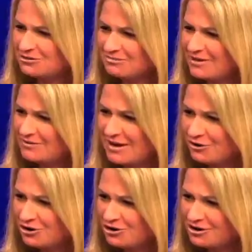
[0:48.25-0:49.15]
have never
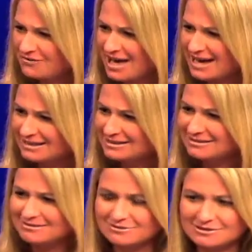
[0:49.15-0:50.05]
heard of that.
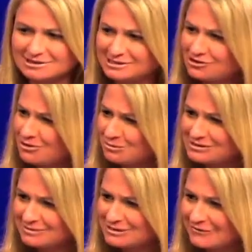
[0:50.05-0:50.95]
Let's start with
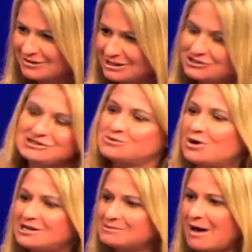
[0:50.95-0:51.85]
some definitions.
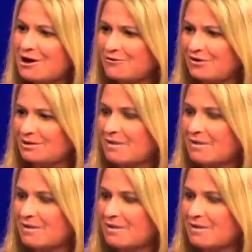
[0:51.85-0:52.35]
What is biofeedback?